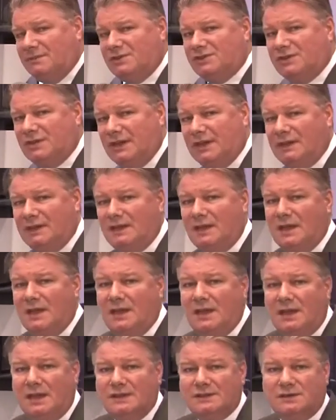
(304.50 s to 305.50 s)
machine
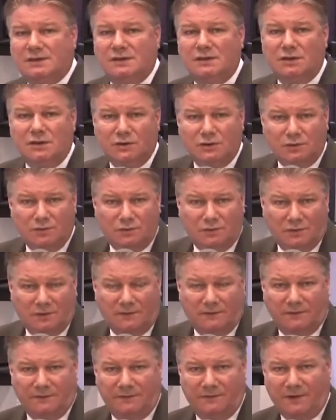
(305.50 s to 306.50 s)
is a new
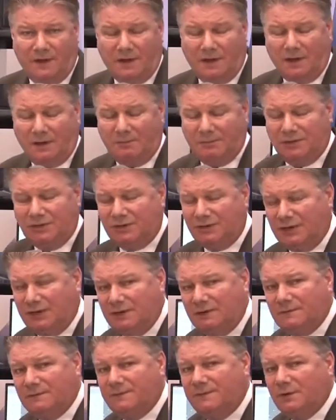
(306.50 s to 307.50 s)

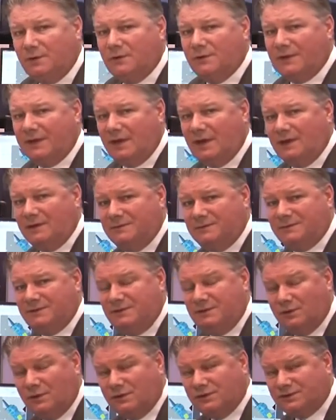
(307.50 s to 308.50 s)
machine for the
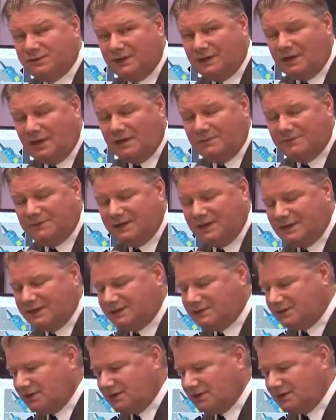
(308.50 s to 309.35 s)
launched at the IMTS